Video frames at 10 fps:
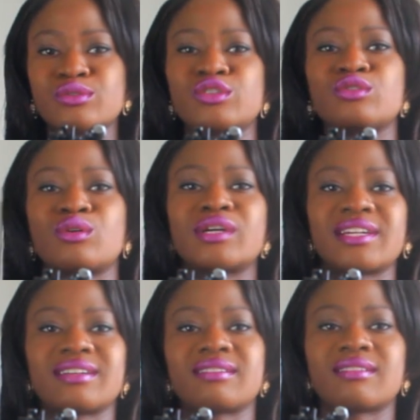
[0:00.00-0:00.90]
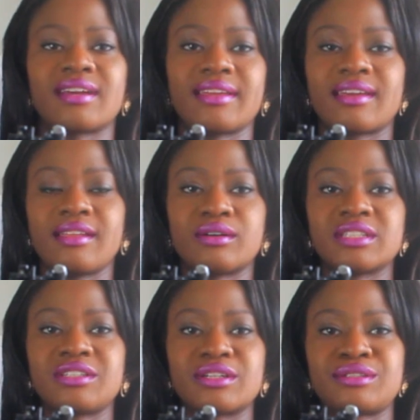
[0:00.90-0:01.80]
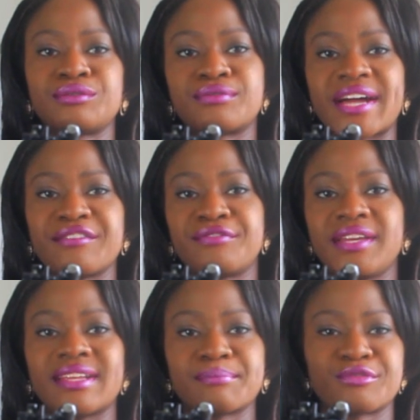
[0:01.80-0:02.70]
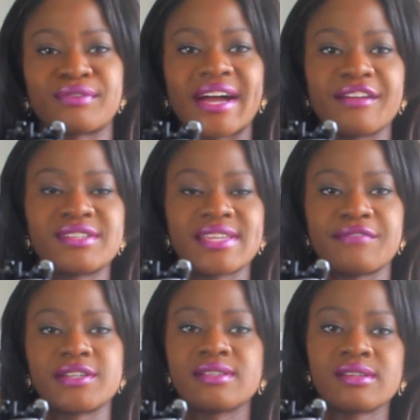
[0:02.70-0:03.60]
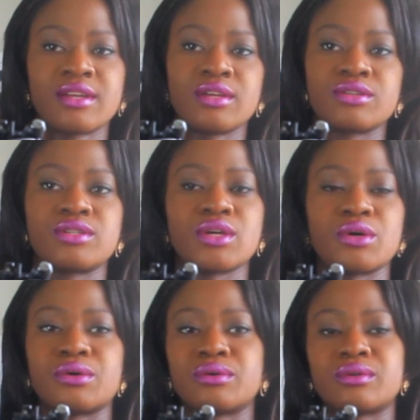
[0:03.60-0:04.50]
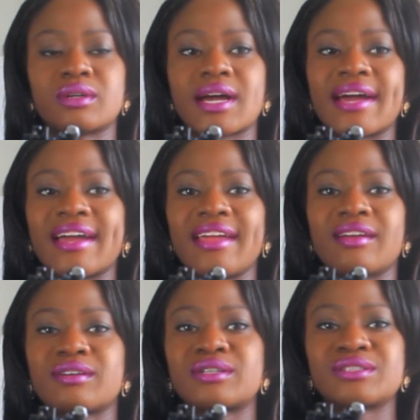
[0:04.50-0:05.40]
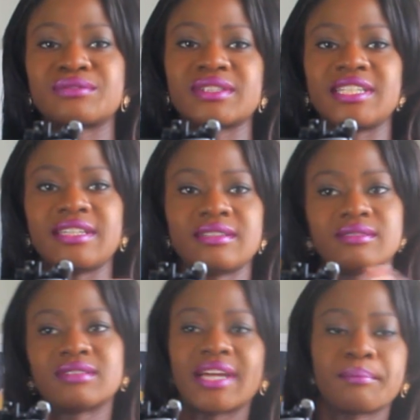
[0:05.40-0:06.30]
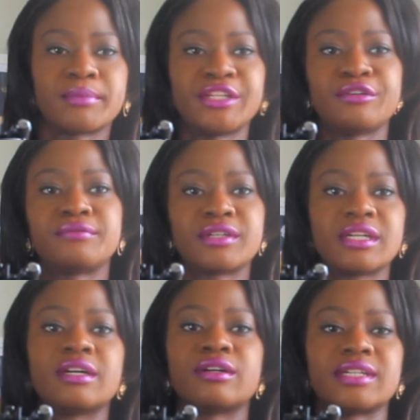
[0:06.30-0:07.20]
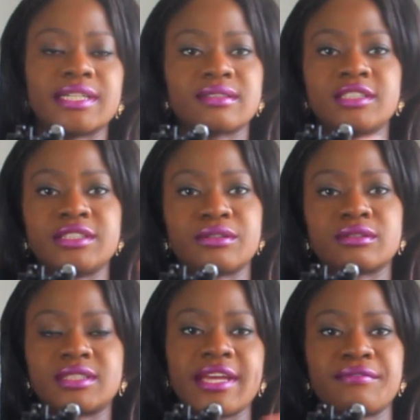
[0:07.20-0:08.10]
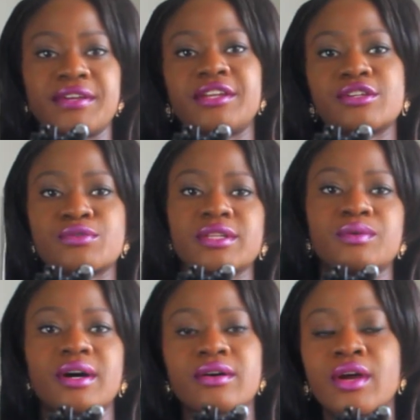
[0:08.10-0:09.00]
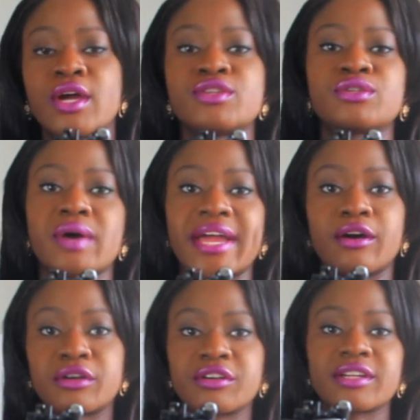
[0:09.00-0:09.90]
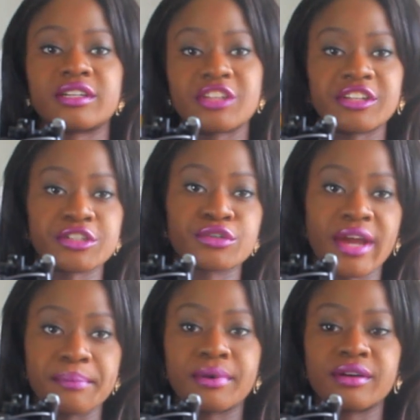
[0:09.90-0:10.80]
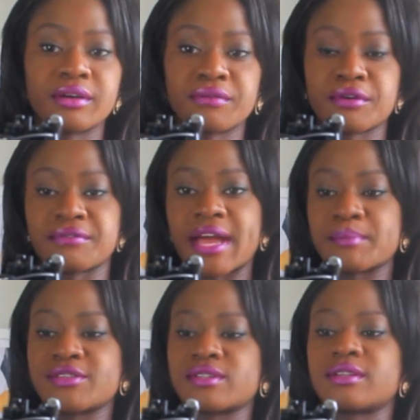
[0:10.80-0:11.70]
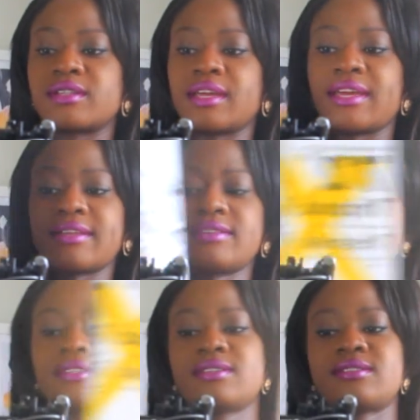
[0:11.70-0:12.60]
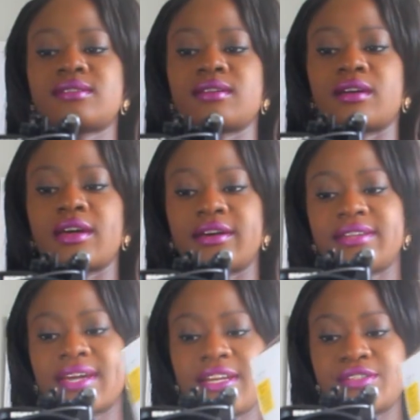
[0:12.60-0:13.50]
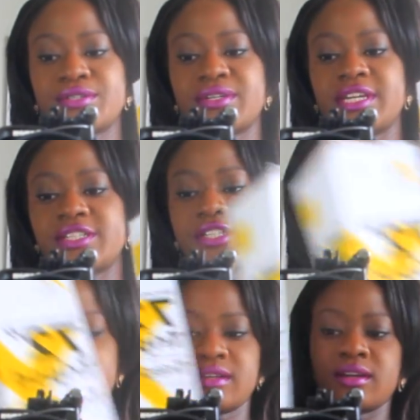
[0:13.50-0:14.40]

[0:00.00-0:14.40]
short. Like, it only got to 5 feet. I'm 5'7". So I couldn't really like maneuver or, you know, take videos really well. So I ordered another tripod off of Amazon, and this is a 92-inch.